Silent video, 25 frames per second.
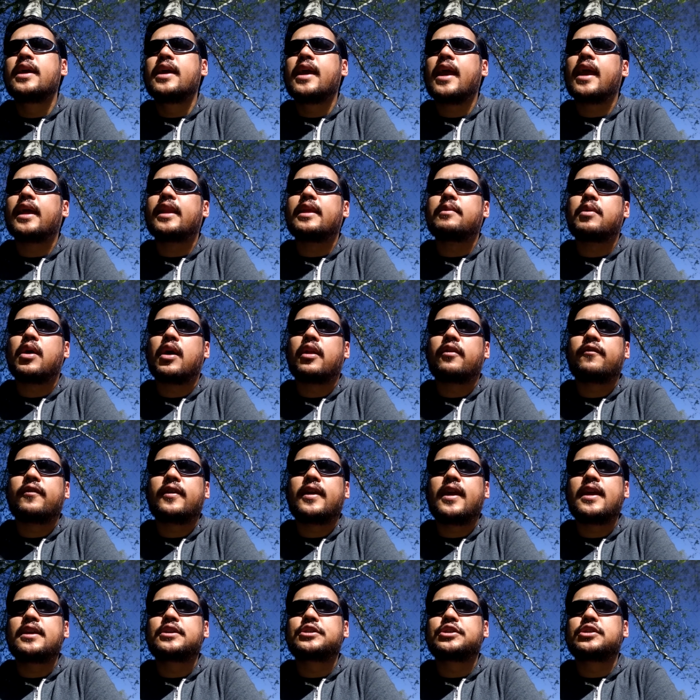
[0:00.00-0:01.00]
any
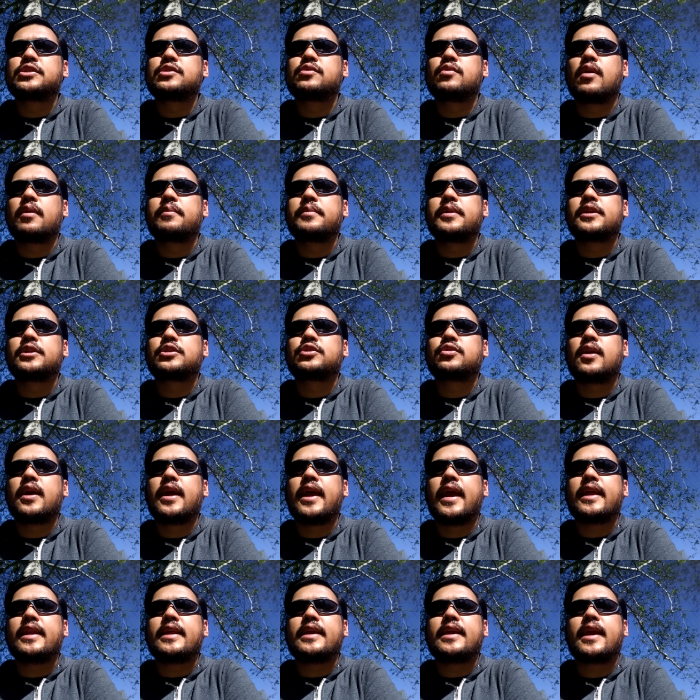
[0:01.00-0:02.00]
modifications you want me to try,
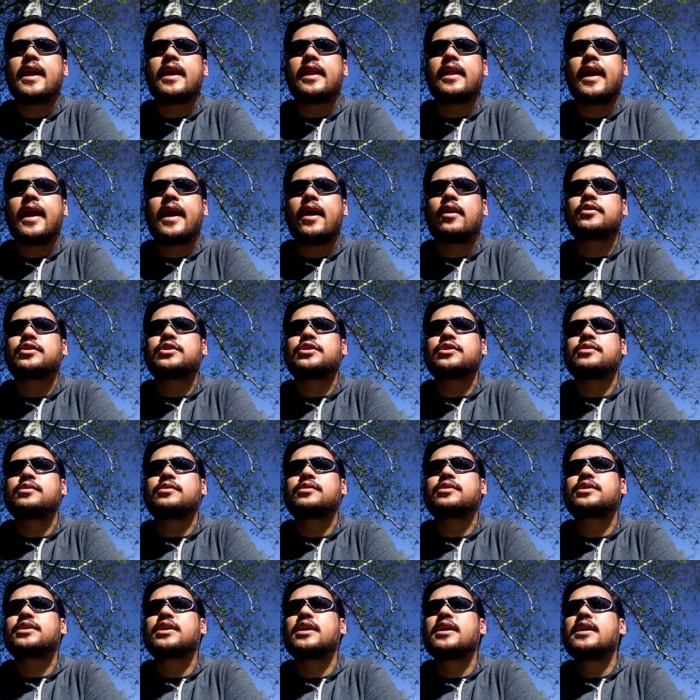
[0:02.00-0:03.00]
any kind of
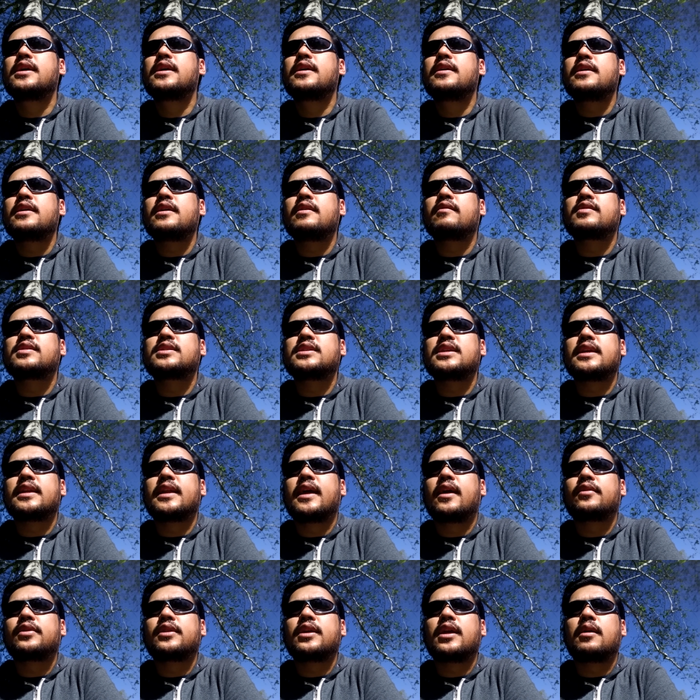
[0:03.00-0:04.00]
how-tos you've seen
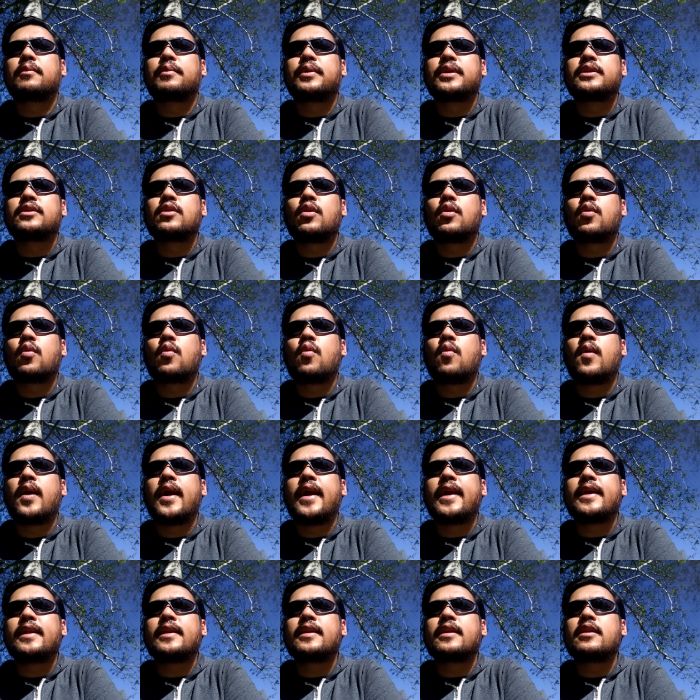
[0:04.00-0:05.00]
out there but don't
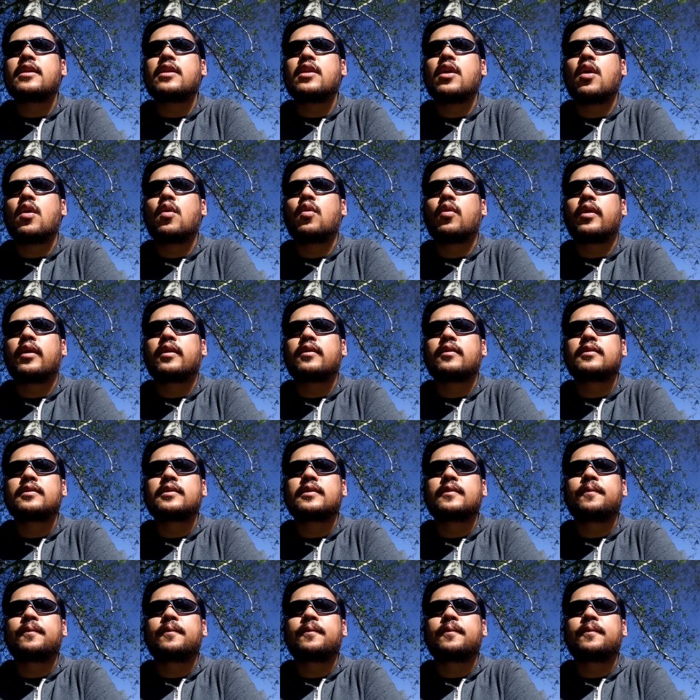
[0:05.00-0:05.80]
quite know or